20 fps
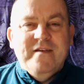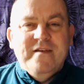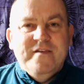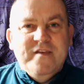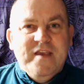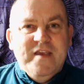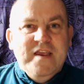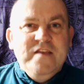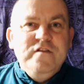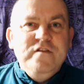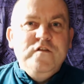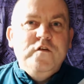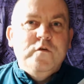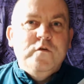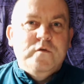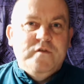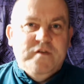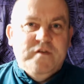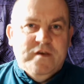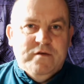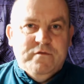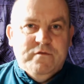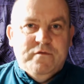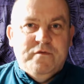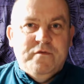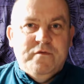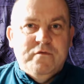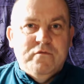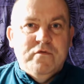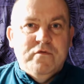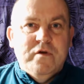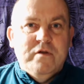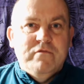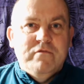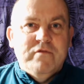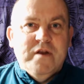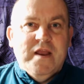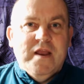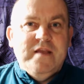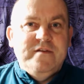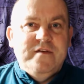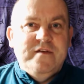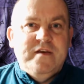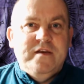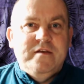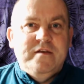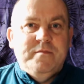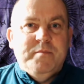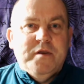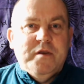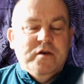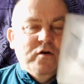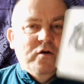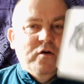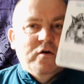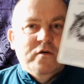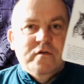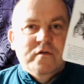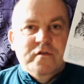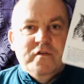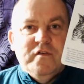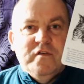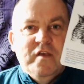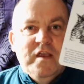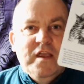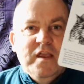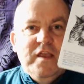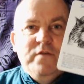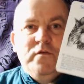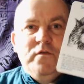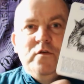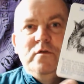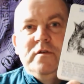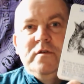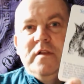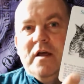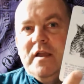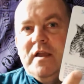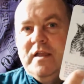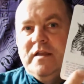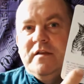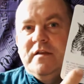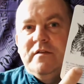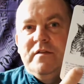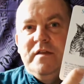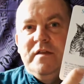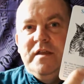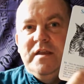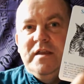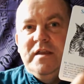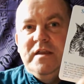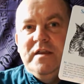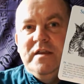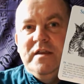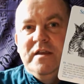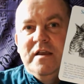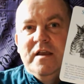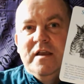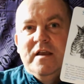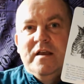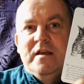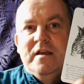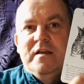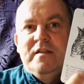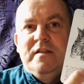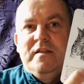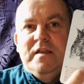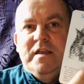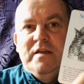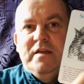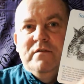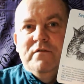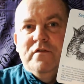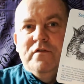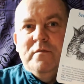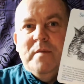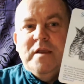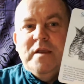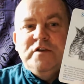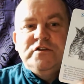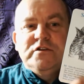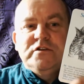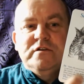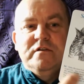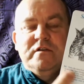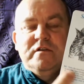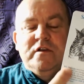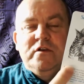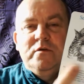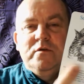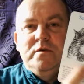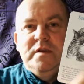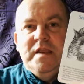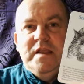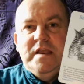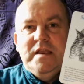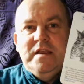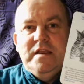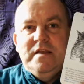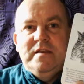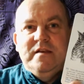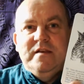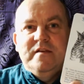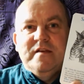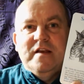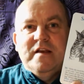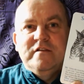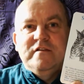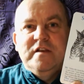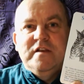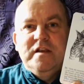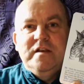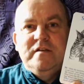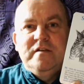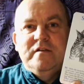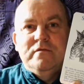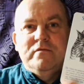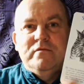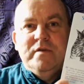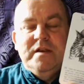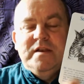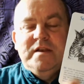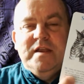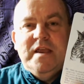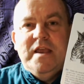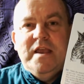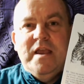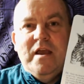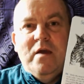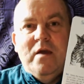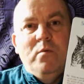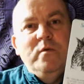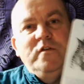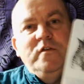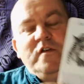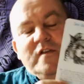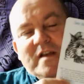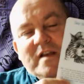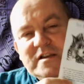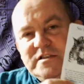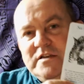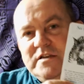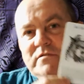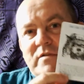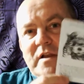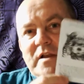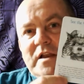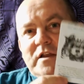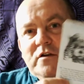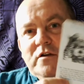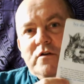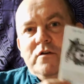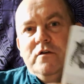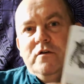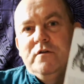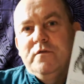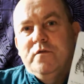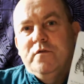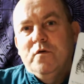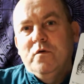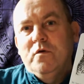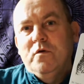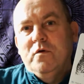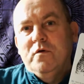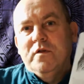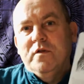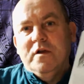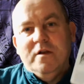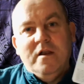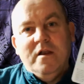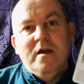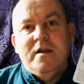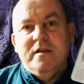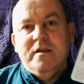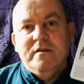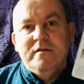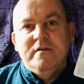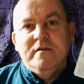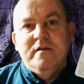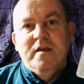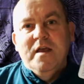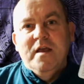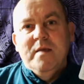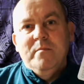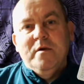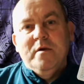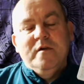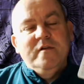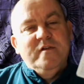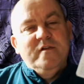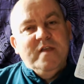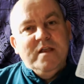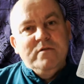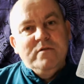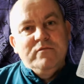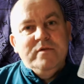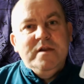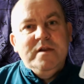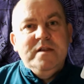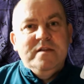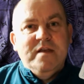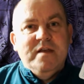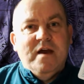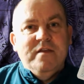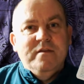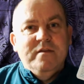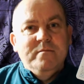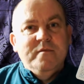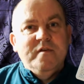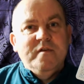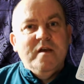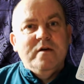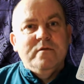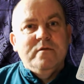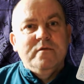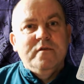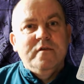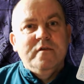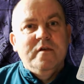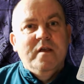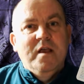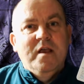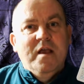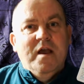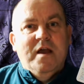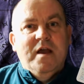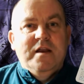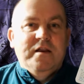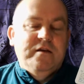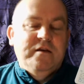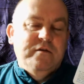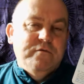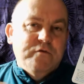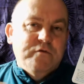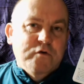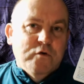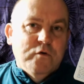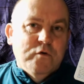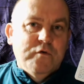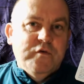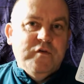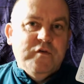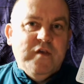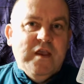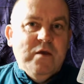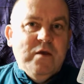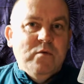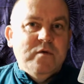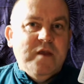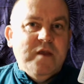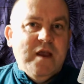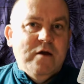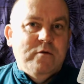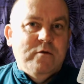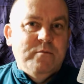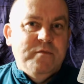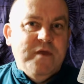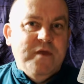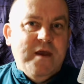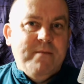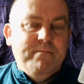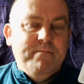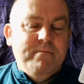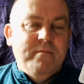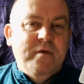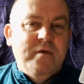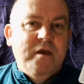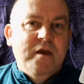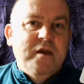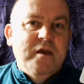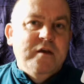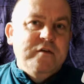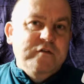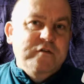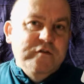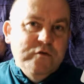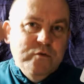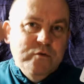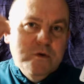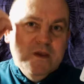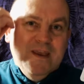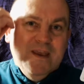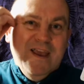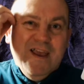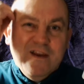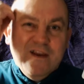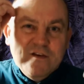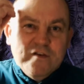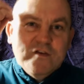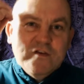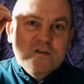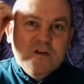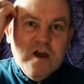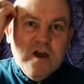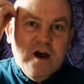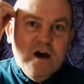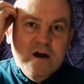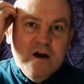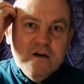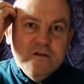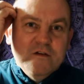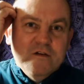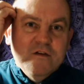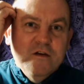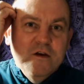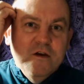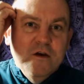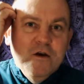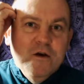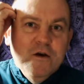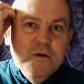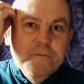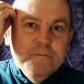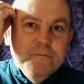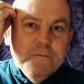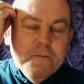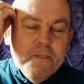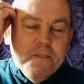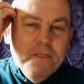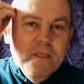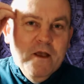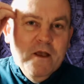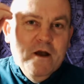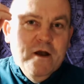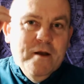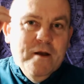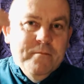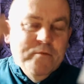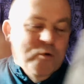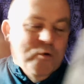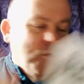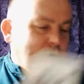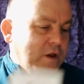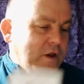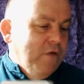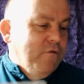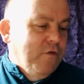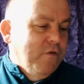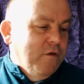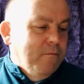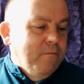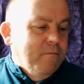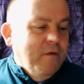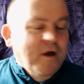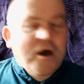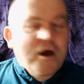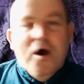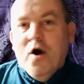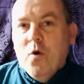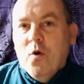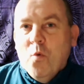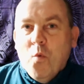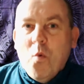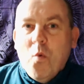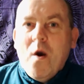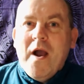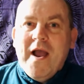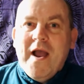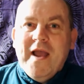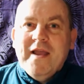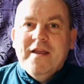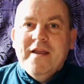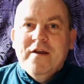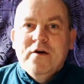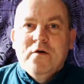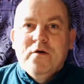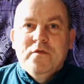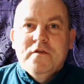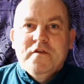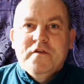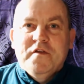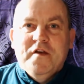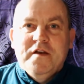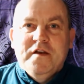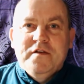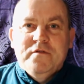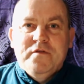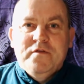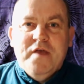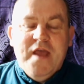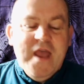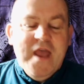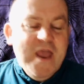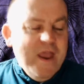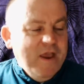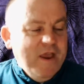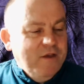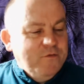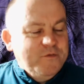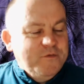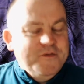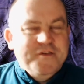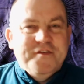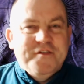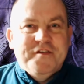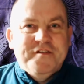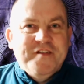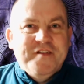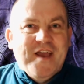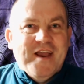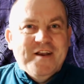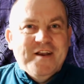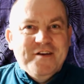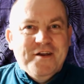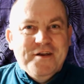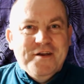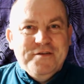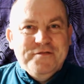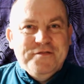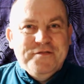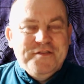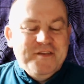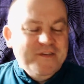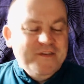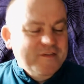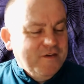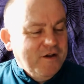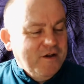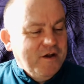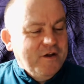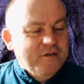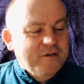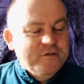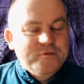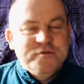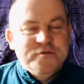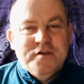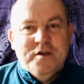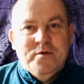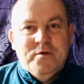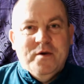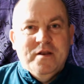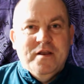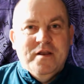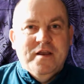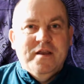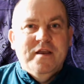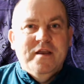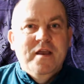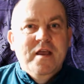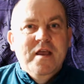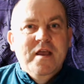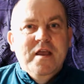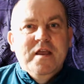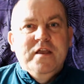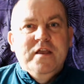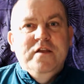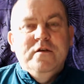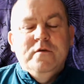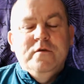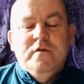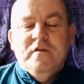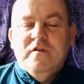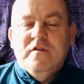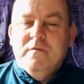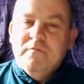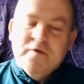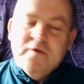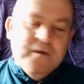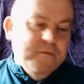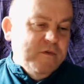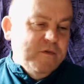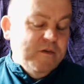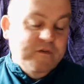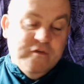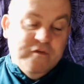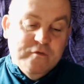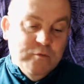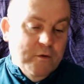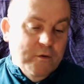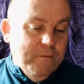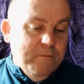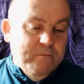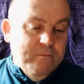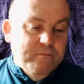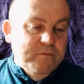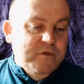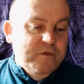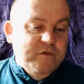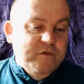as intuitive related, because if you like, the information that you need is actually to read here, which is actually really good for the client because they read that themselves, and then of course it would help them to kickstart or give them a whack on the side of the head, which is the tagline for these cards, which I quite like. Sometimes this is what